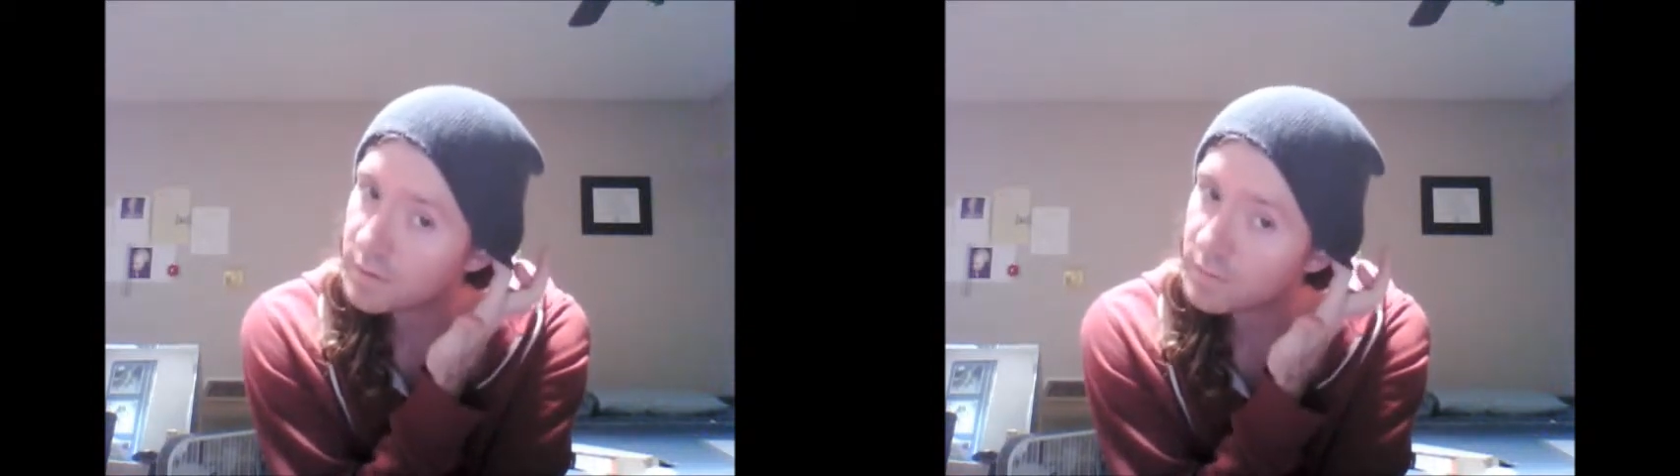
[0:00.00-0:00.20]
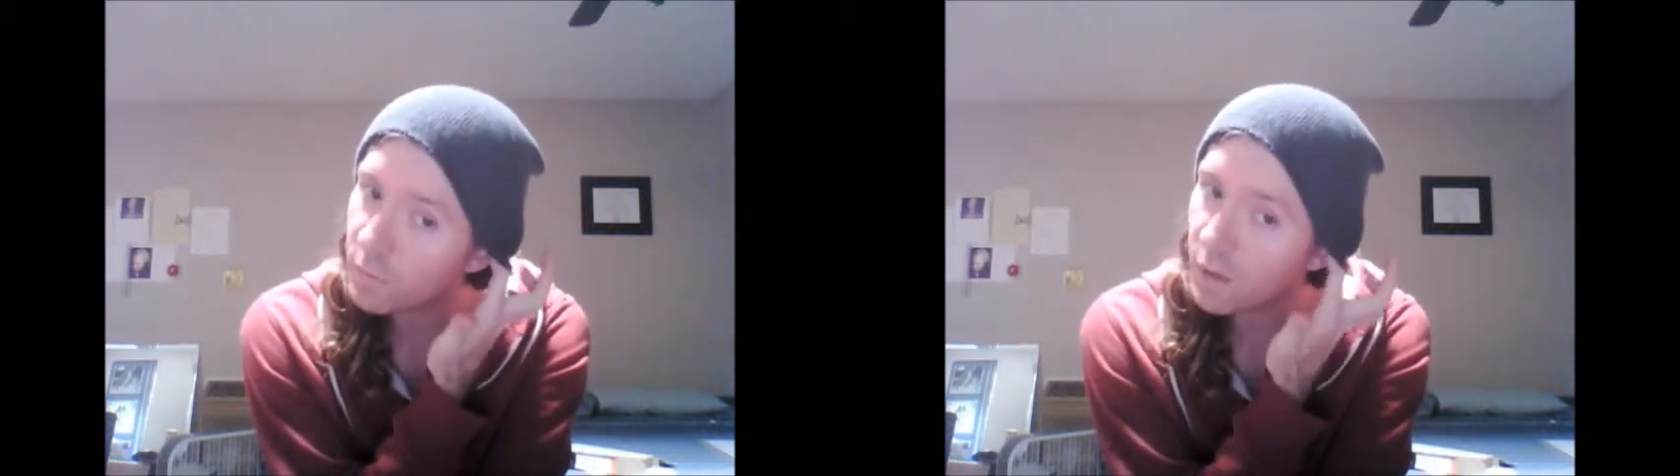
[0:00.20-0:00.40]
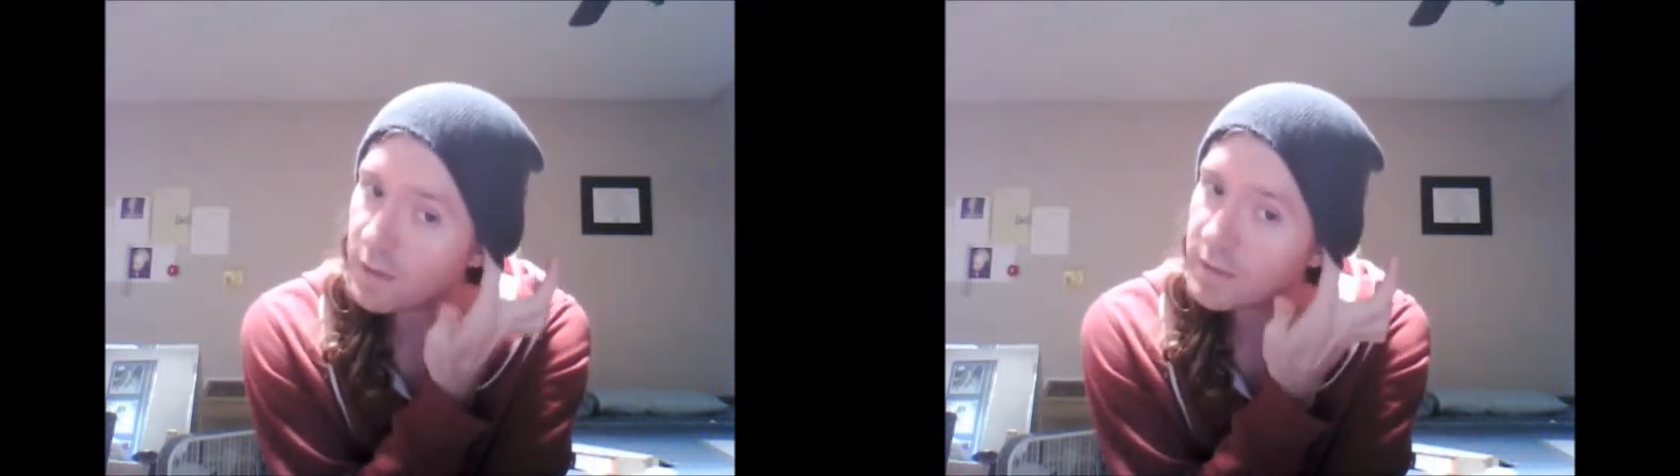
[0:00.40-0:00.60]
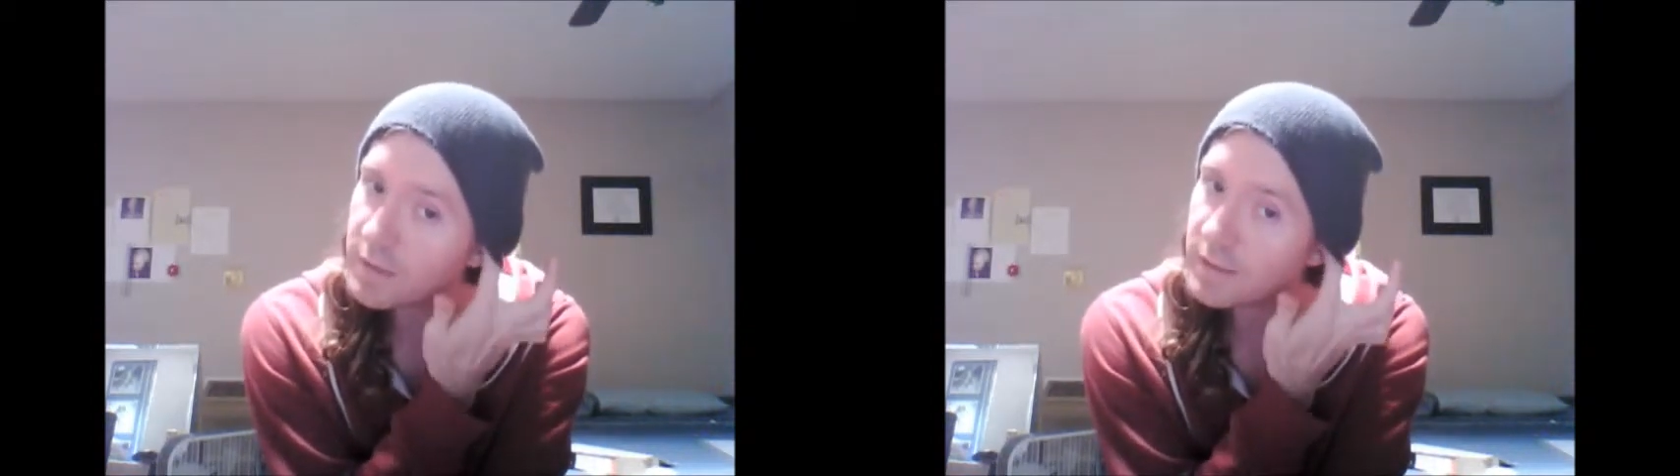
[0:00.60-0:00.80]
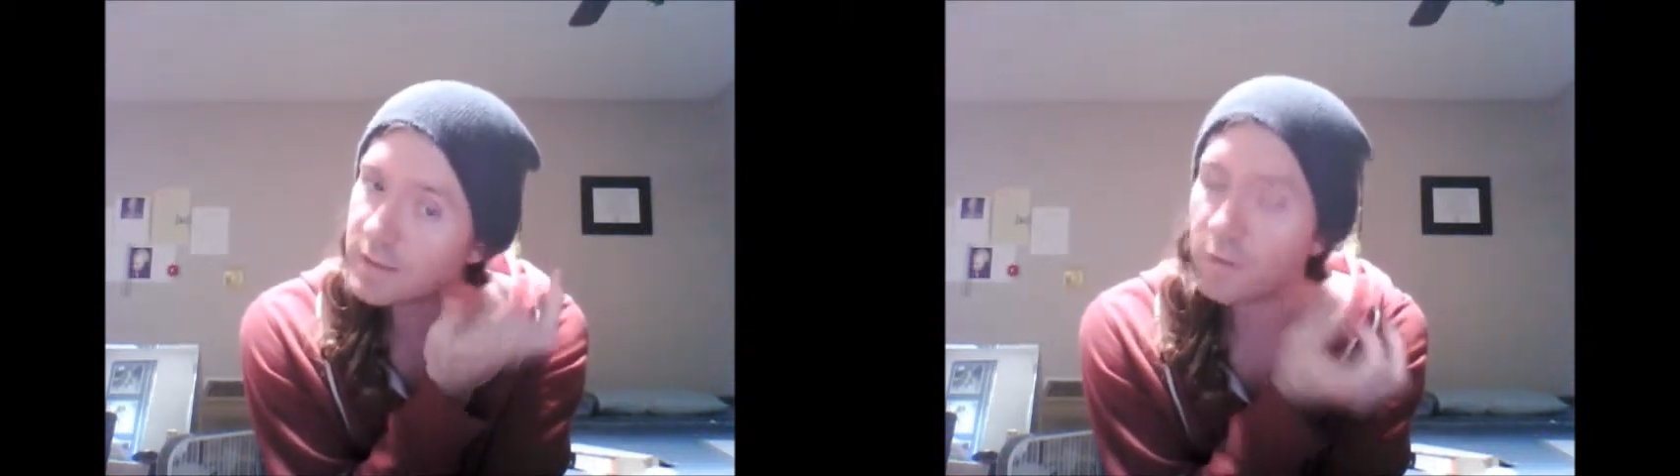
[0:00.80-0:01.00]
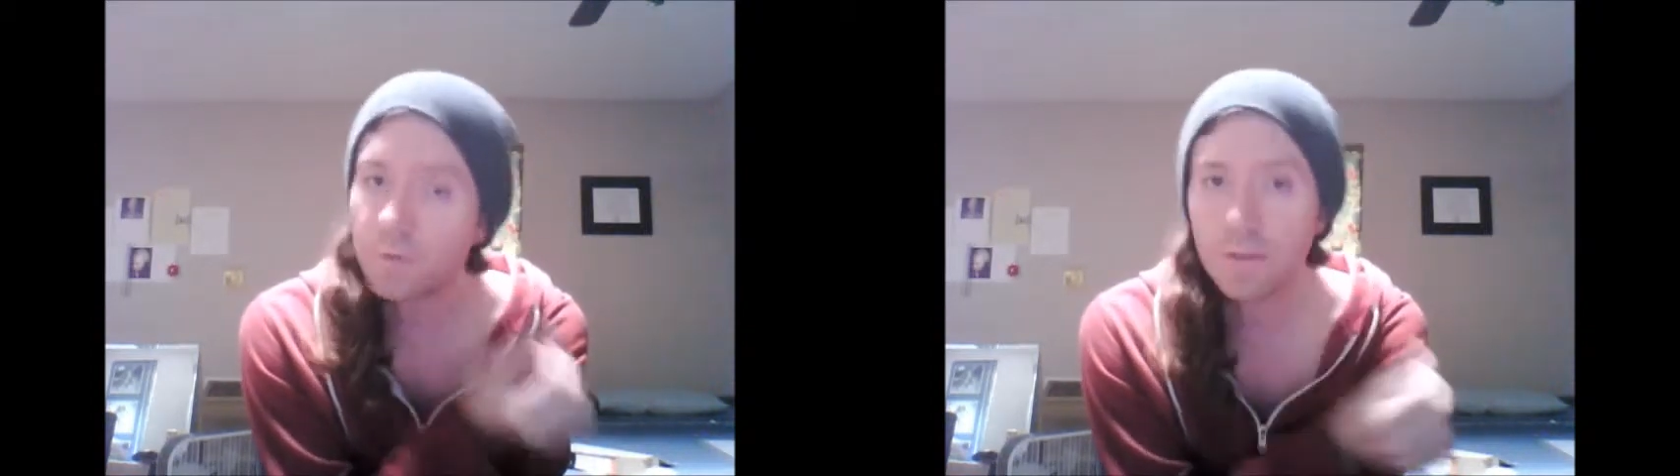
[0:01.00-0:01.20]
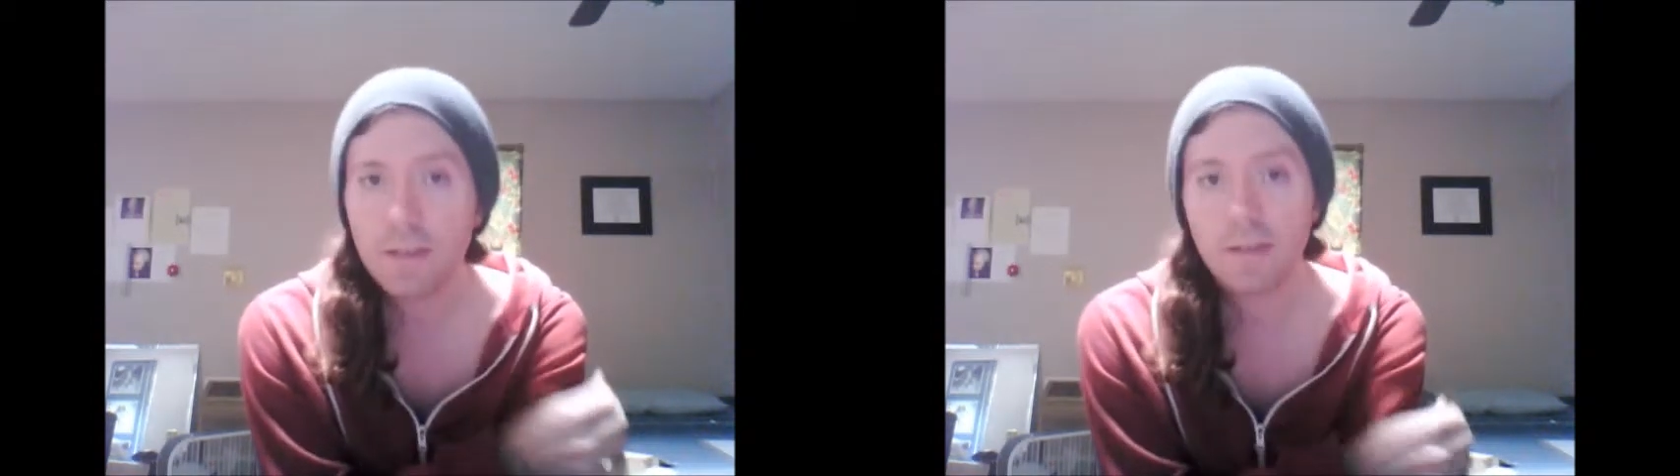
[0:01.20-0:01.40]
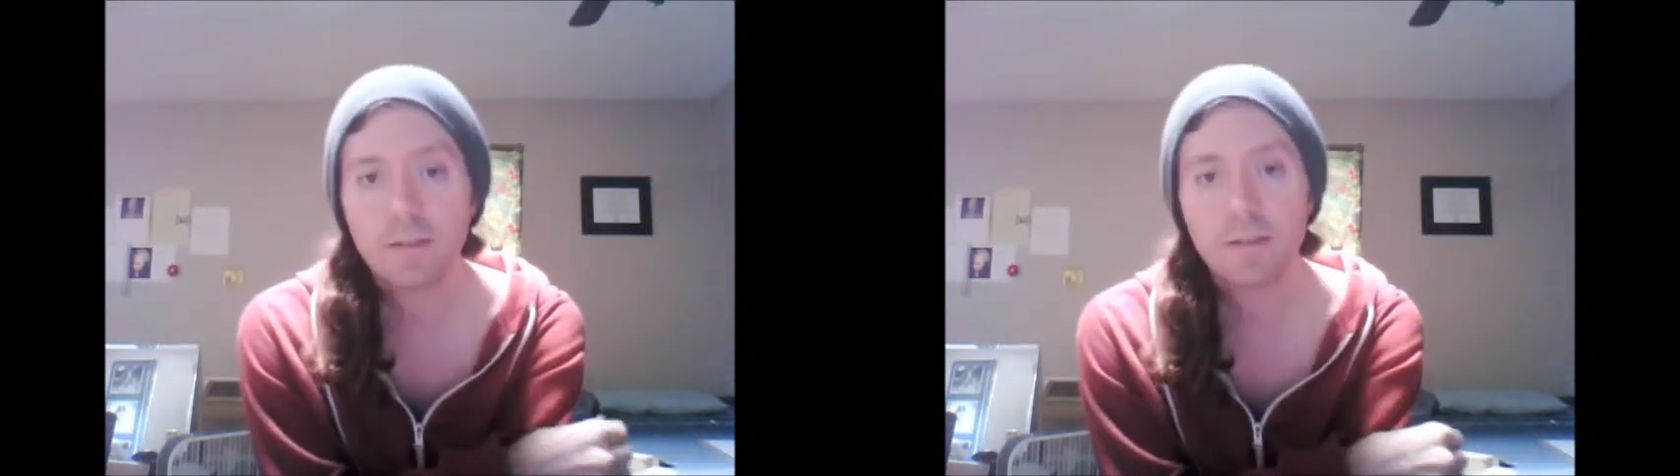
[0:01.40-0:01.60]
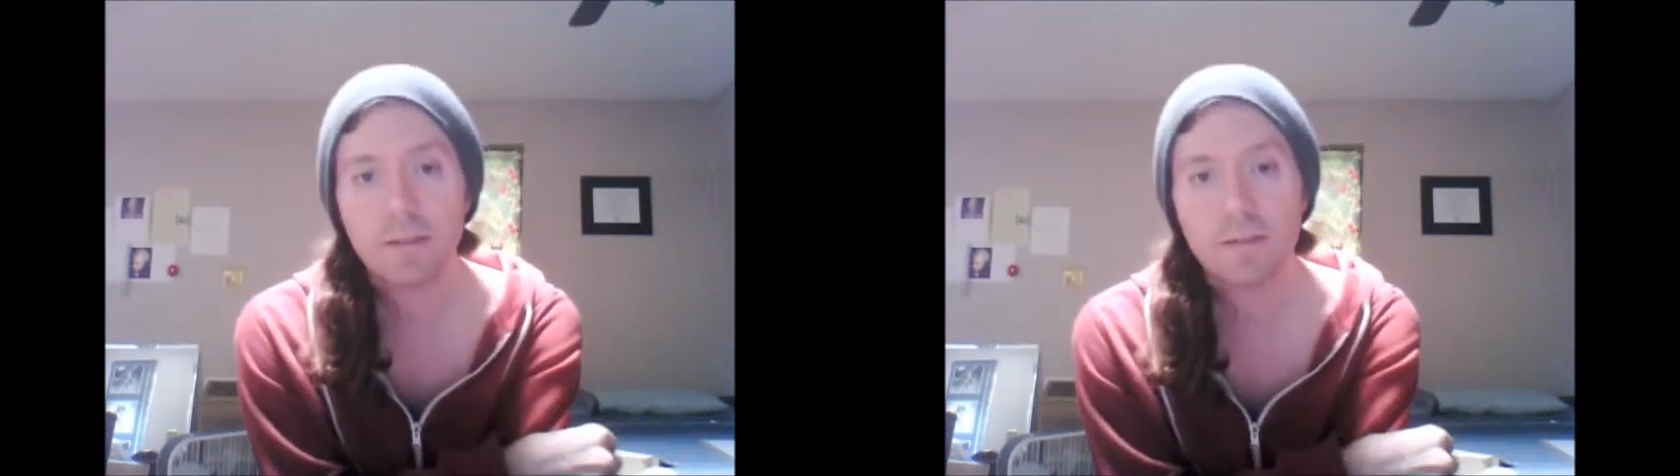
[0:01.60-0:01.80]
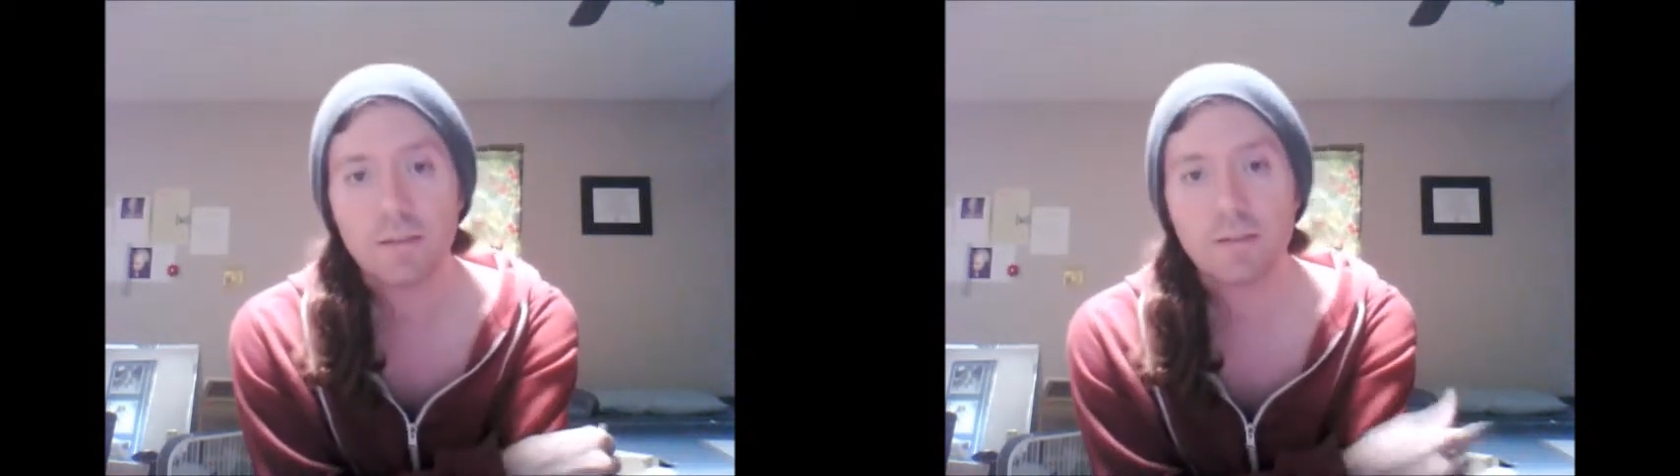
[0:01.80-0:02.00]
watch this whole video,
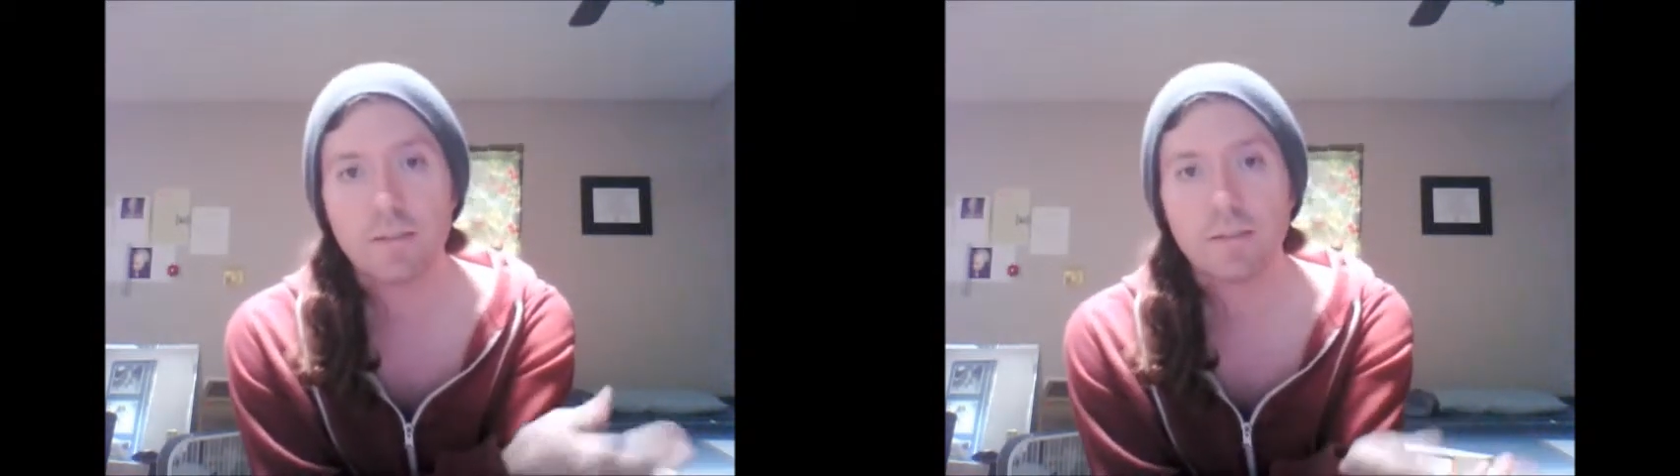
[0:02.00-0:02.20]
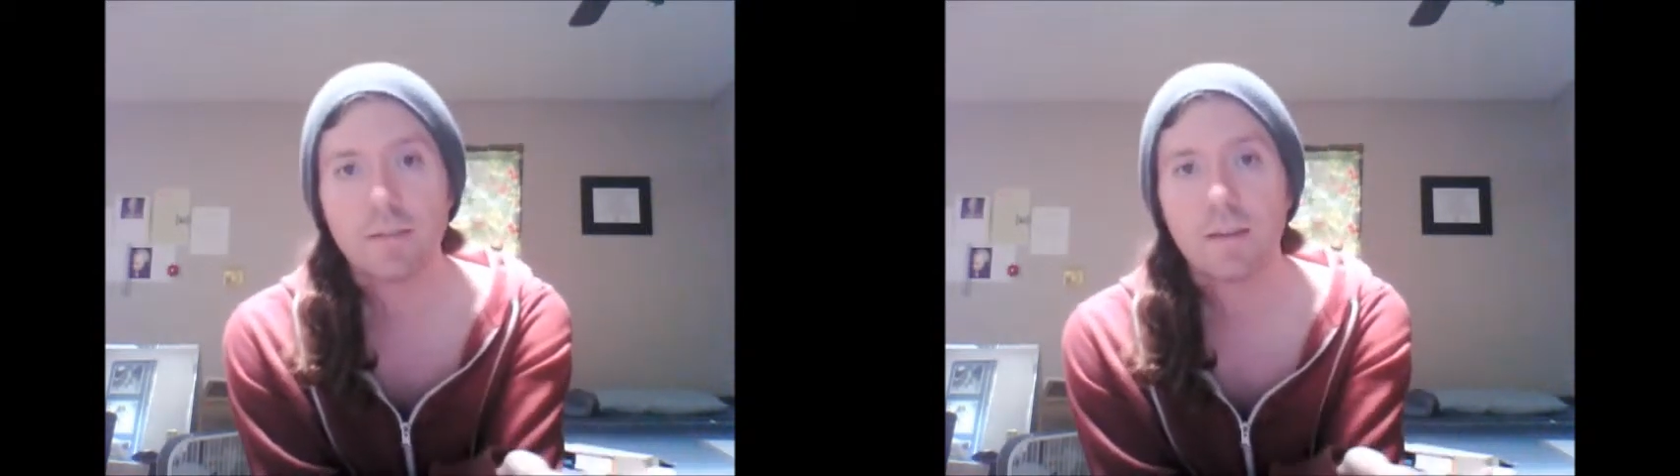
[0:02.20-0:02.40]
then you can,